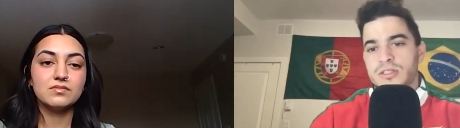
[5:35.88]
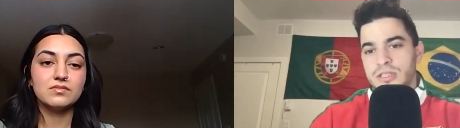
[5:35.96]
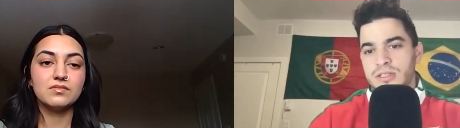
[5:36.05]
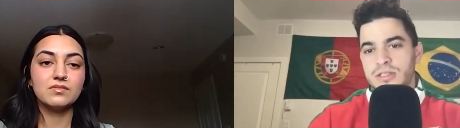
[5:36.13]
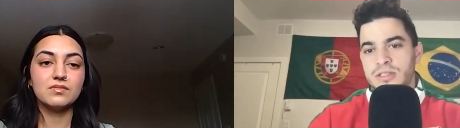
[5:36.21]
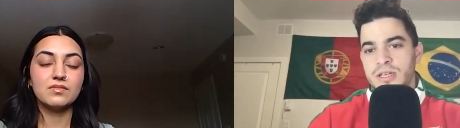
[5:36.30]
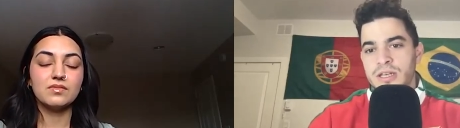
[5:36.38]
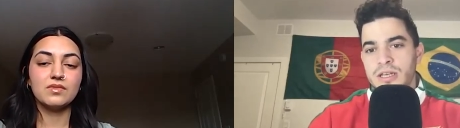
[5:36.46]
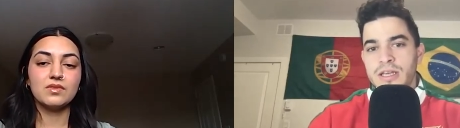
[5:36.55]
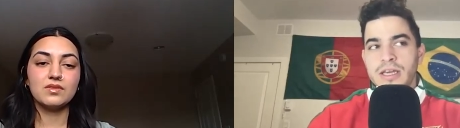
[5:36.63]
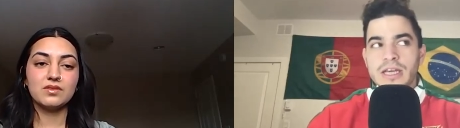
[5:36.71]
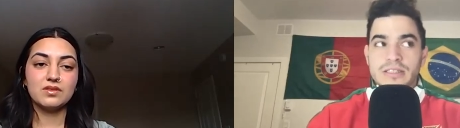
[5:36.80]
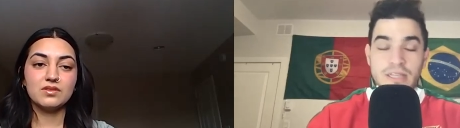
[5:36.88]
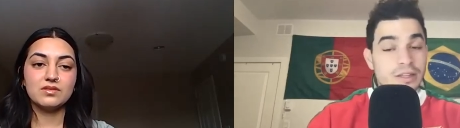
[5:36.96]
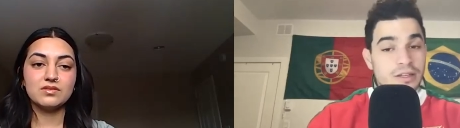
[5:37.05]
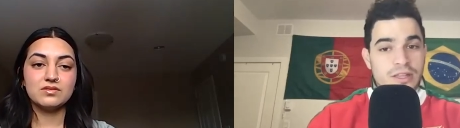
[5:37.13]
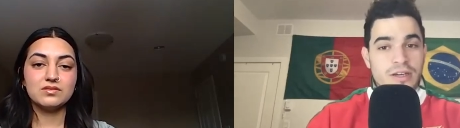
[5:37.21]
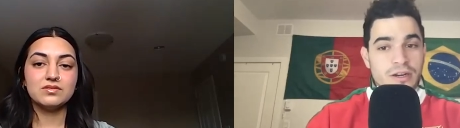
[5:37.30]
Speaker 1: since it's
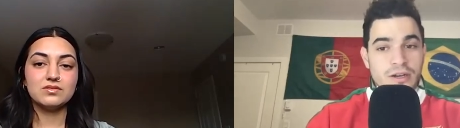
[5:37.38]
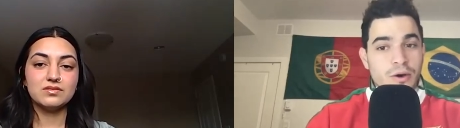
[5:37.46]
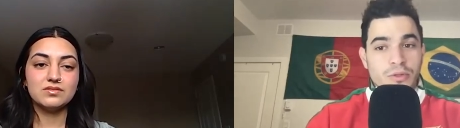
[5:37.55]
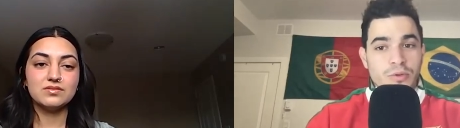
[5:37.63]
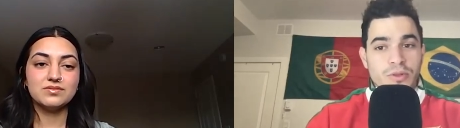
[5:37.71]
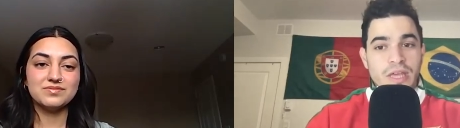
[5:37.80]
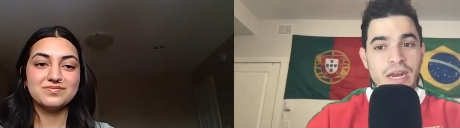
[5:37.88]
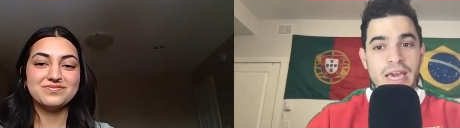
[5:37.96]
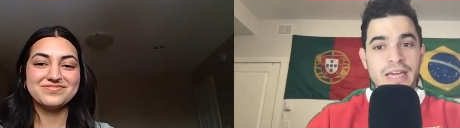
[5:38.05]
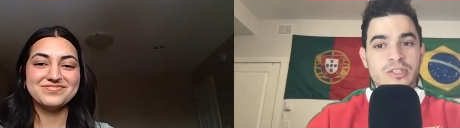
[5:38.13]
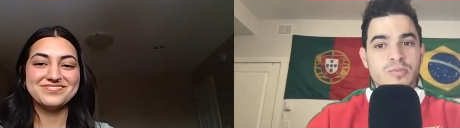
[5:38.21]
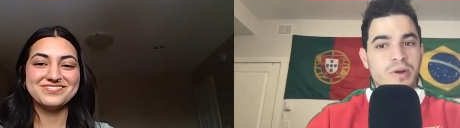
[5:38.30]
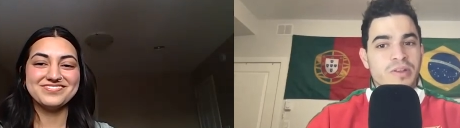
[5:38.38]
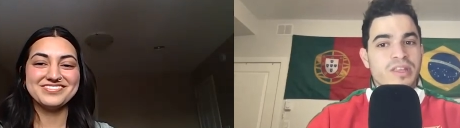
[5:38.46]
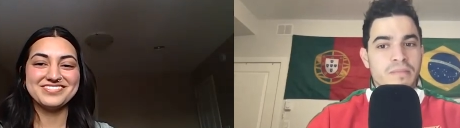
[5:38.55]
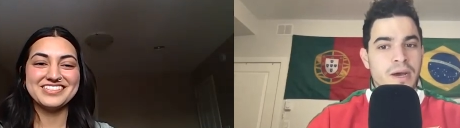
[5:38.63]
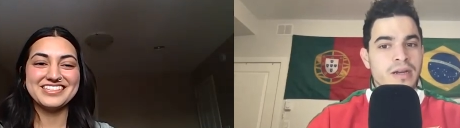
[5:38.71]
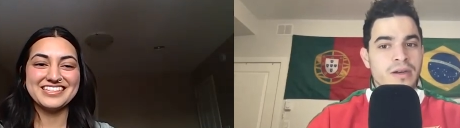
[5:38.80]
something that they're going to go through at that age, but
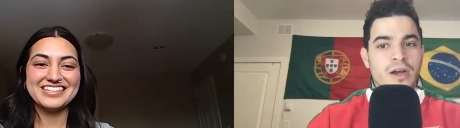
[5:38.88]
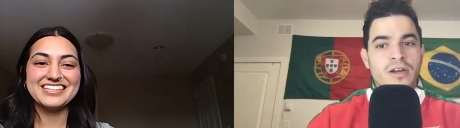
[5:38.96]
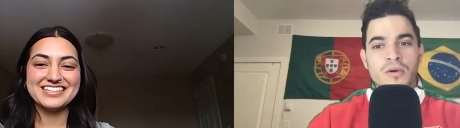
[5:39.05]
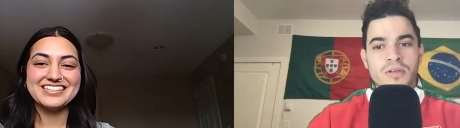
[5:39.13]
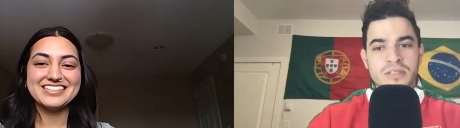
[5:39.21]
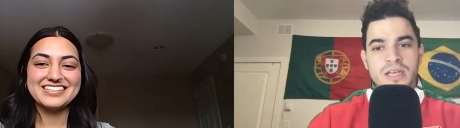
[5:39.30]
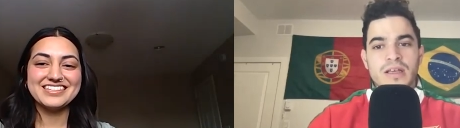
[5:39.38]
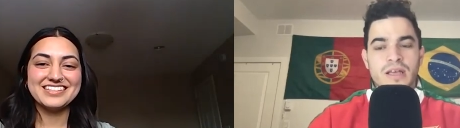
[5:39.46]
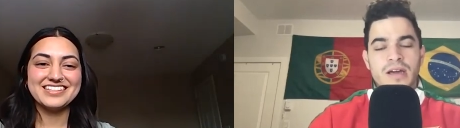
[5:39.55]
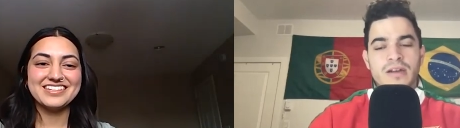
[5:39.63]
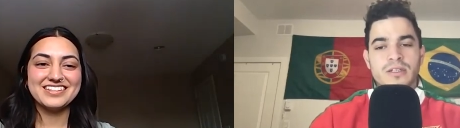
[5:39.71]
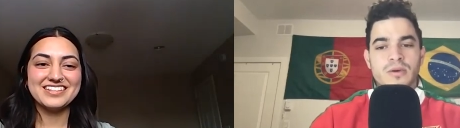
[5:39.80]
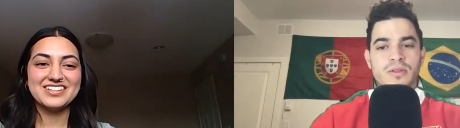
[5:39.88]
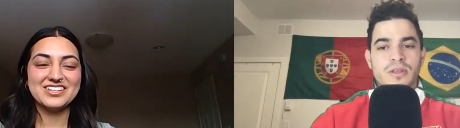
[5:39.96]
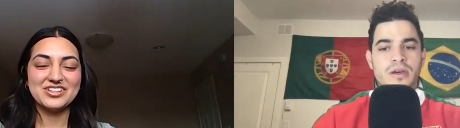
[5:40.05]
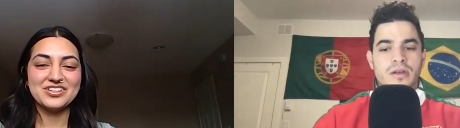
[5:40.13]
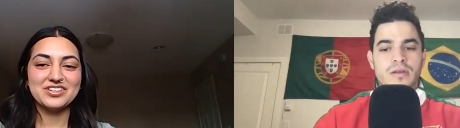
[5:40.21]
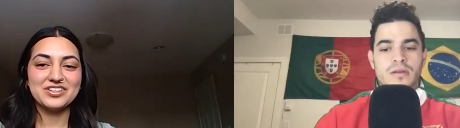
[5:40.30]
they might not know exactly how to deal with it
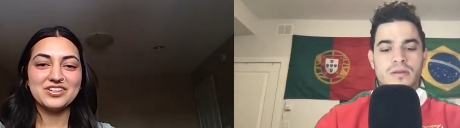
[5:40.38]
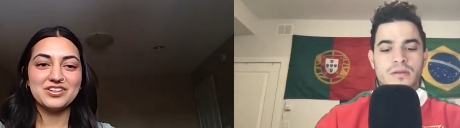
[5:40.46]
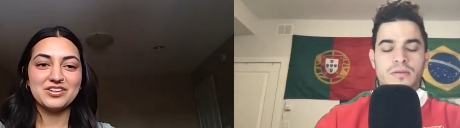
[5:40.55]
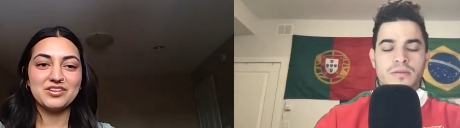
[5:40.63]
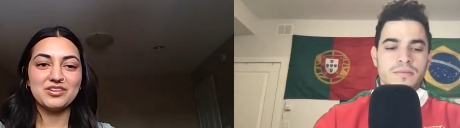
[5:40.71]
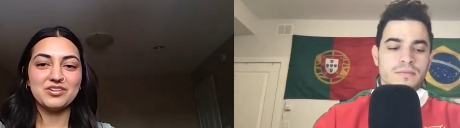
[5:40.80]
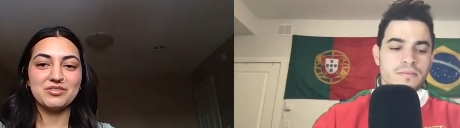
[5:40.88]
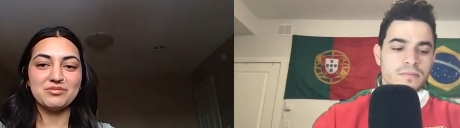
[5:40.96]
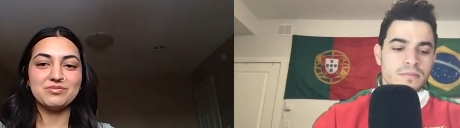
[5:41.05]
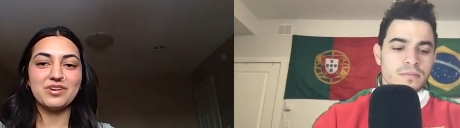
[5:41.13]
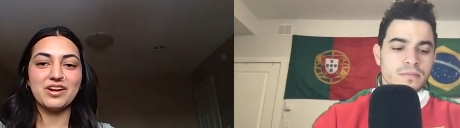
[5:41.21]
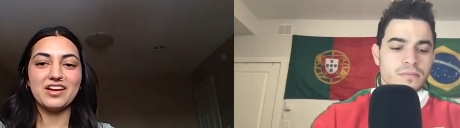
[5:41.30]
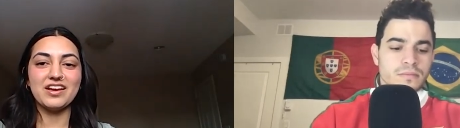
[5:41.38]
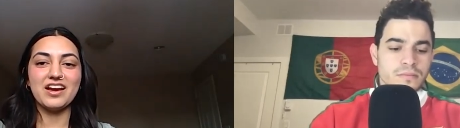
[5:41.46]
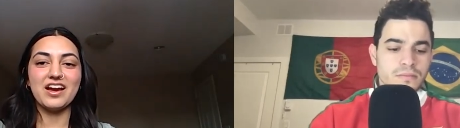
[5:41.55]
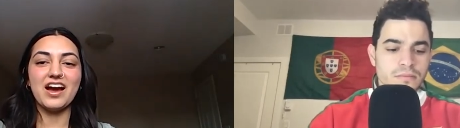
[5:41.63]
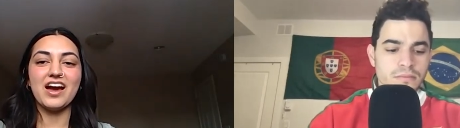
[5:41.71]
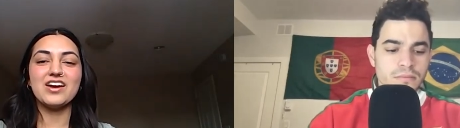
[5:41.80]
yet.
Speaker 2: Right.
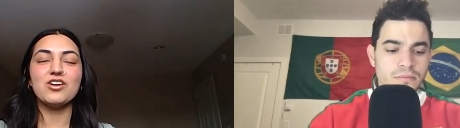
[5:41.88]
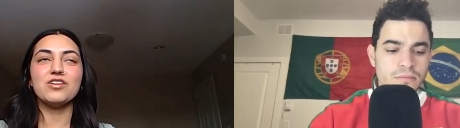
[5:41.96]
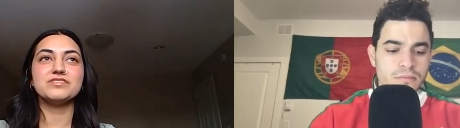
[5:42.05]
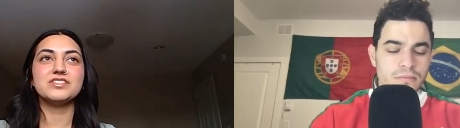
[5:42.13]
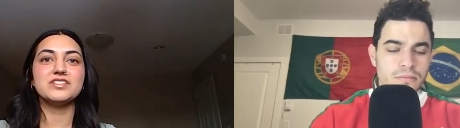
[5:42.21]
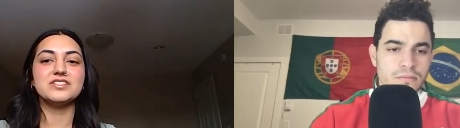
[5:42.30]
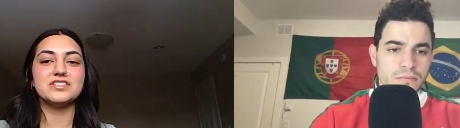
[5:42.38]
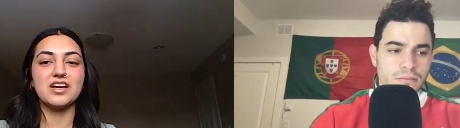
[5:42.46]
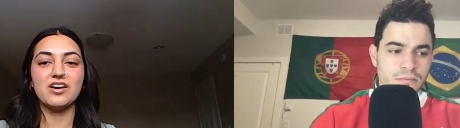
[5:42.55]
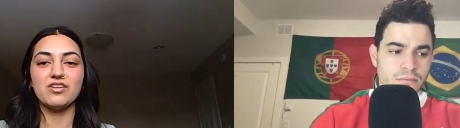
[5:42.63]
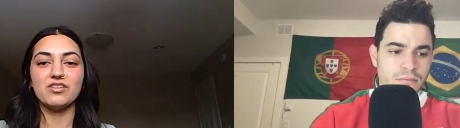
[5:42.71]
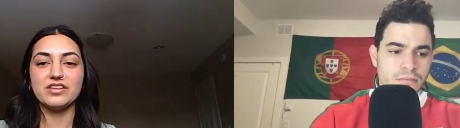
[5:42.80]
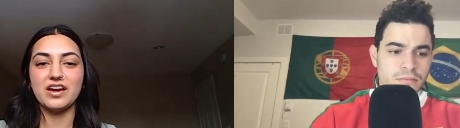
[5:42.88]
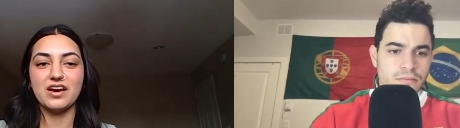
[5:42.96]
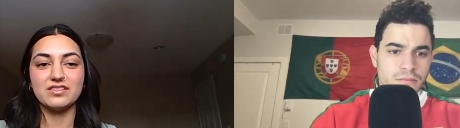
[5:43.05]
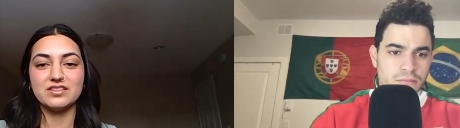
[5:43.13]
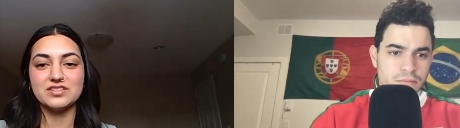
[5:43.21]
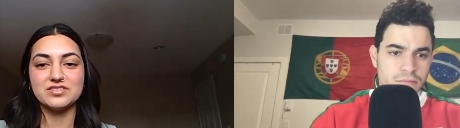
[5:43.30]
I often tell the
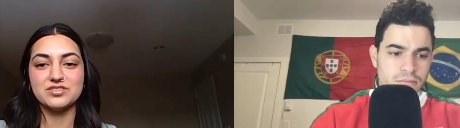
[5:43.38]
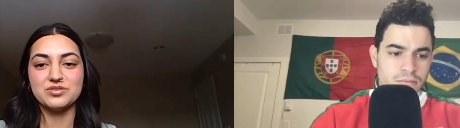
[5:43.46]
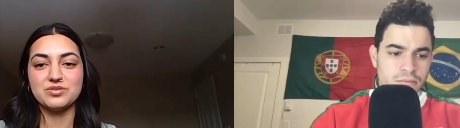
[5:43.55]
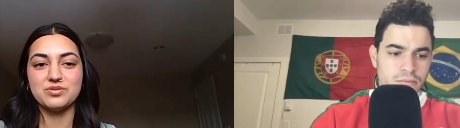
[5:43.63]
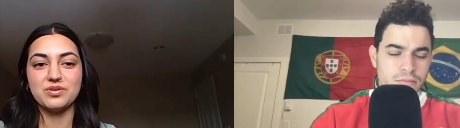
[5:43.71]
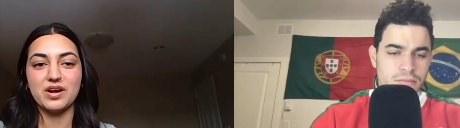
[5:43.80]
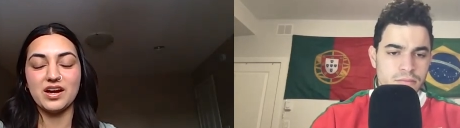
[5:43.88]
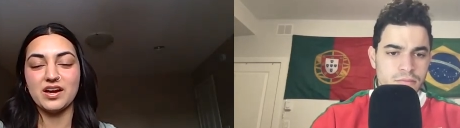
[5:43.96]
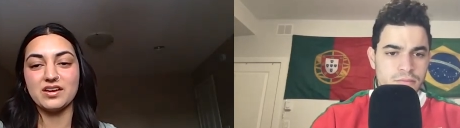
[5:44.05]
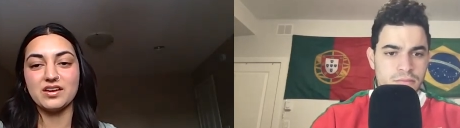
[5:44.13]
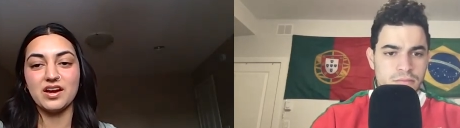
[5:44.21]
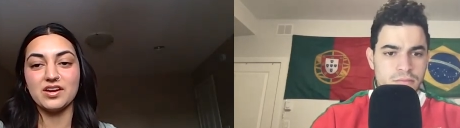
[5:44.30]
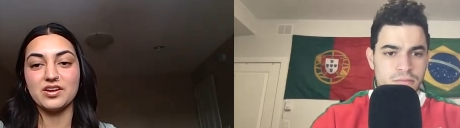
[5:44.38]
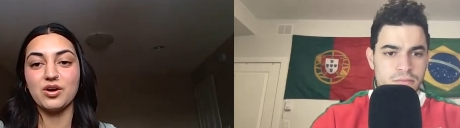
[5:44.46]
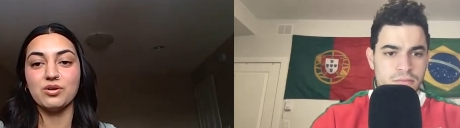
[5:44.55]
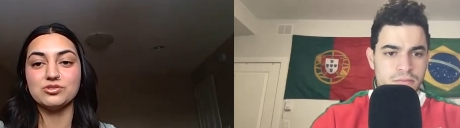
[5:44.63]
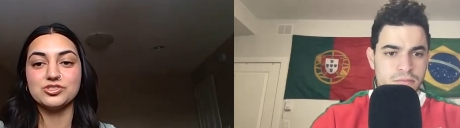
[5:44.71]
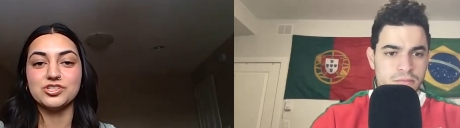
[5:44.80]
athletes who I, I
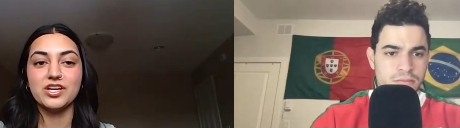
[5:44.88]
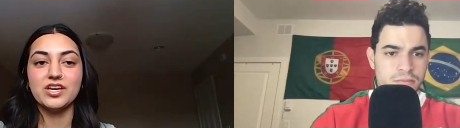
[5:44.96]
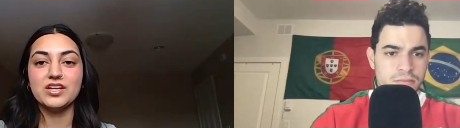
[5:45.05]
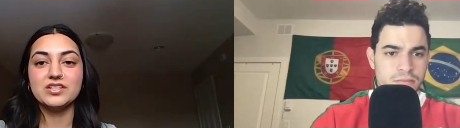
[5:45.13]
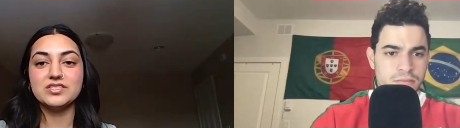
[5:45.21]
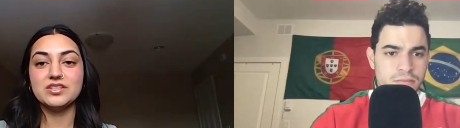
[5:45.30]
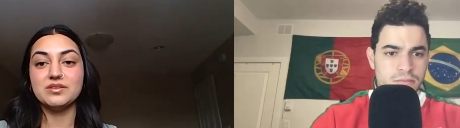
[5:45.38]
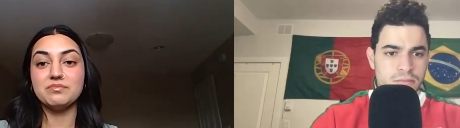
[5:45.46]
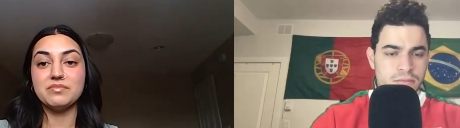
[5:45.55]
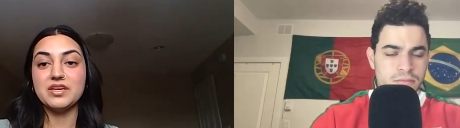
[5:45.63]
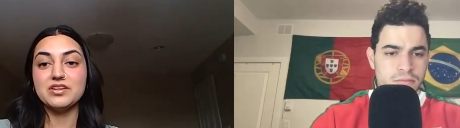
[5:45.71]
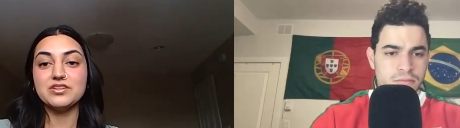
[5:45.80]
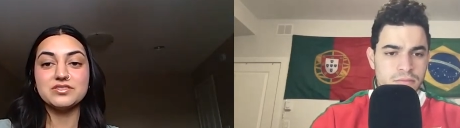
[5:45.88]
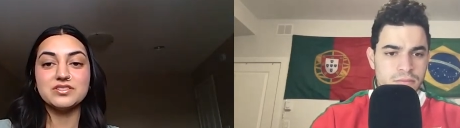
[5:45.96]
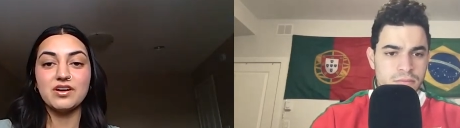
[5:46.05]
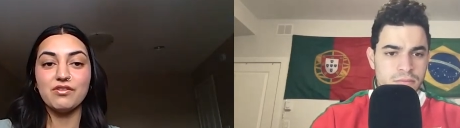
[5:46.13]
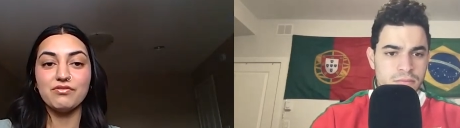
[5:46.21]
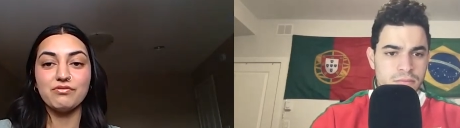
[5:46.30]
coach to meet
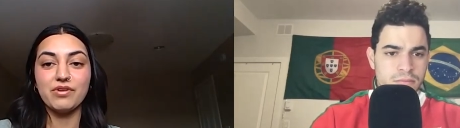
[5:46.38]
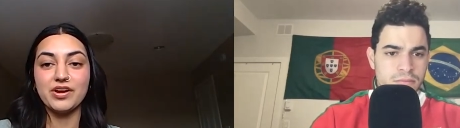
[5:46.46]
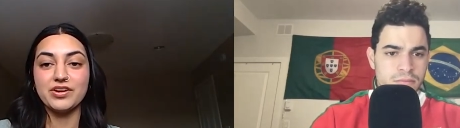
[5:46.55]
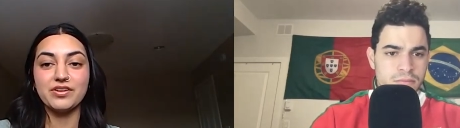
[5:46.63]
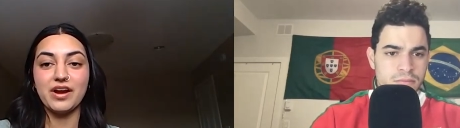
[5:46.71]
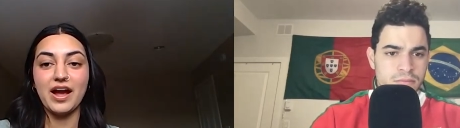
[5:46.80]
yourself where you're